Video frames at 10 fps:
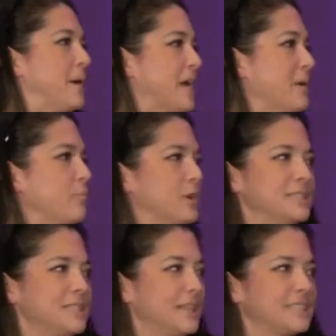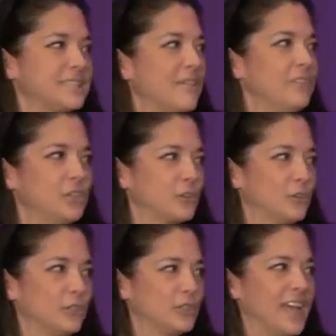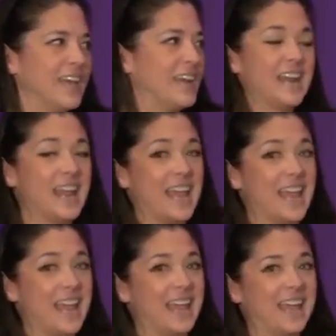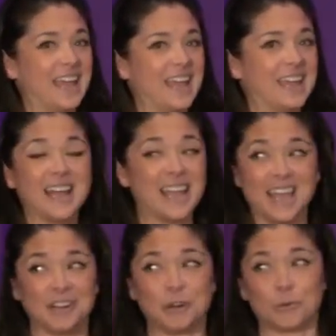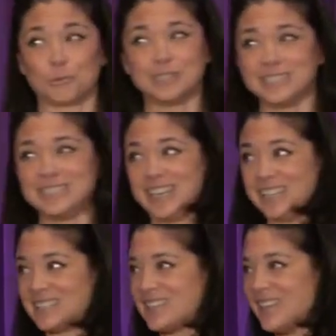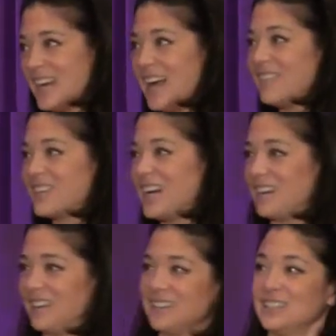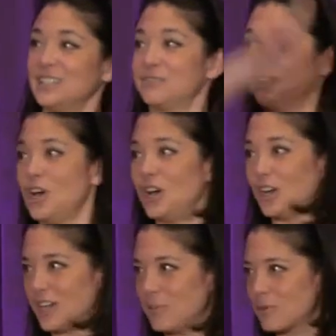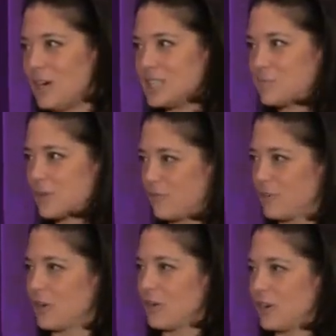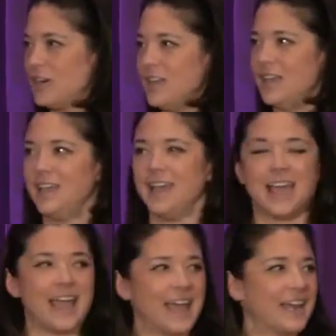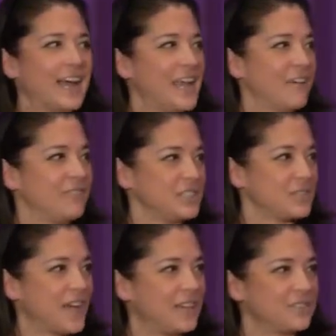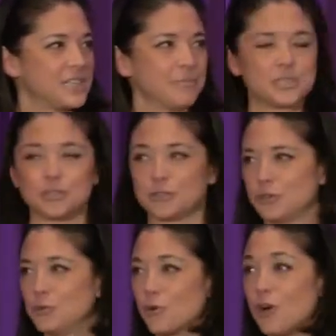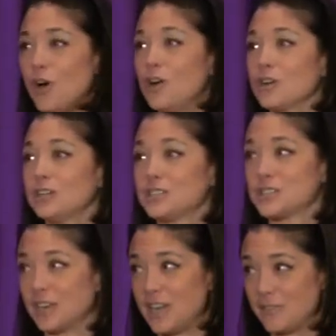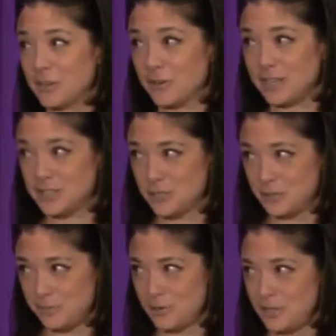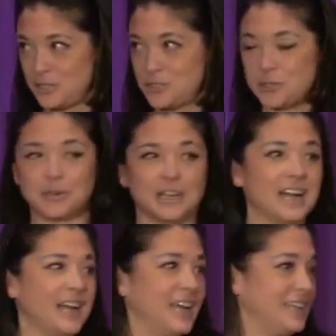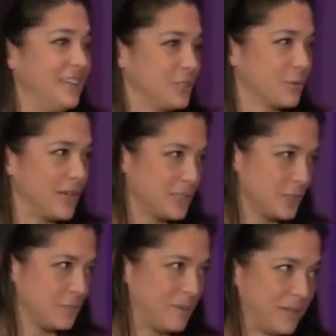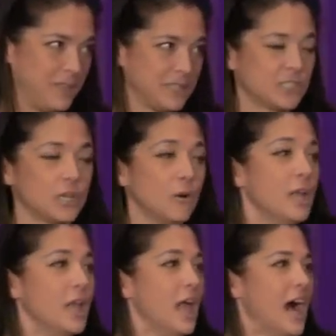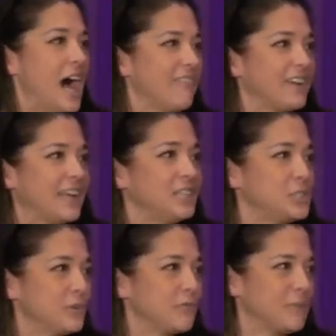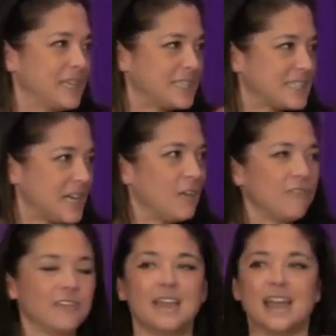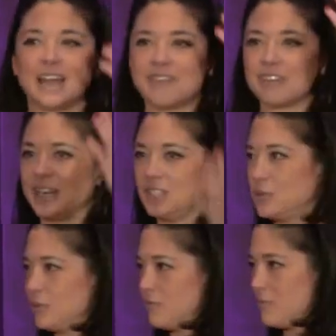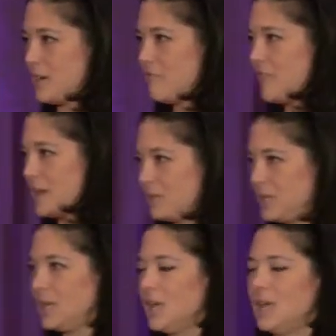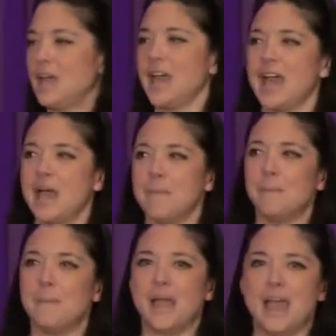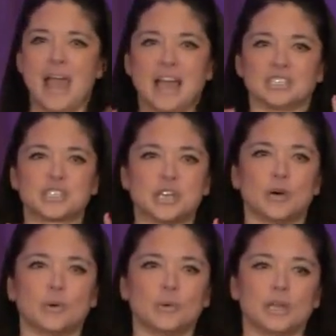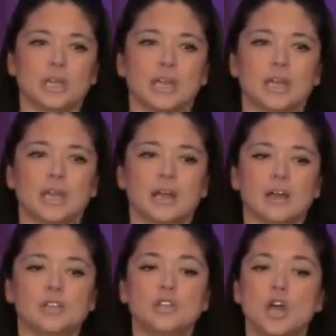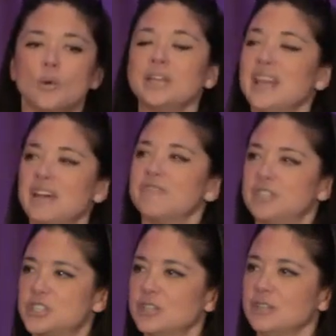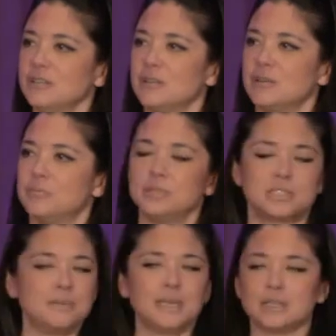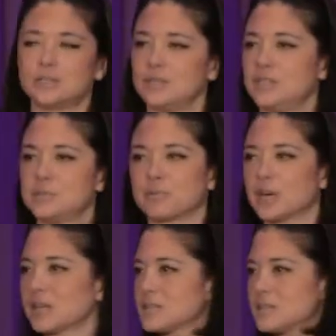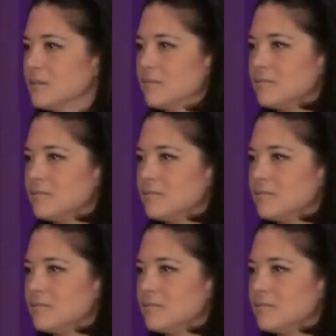But I'm raising a 7-year-old, and I had her really late. And I've got to live long and prosper for her. And I have these 5 stepchildren who are all going to start having grandchildren pretty soon, and I need to raise those babies. So I've got to do it for myself, and I've got to do it for my family. And so knowing that vision puts meaning to these bricks.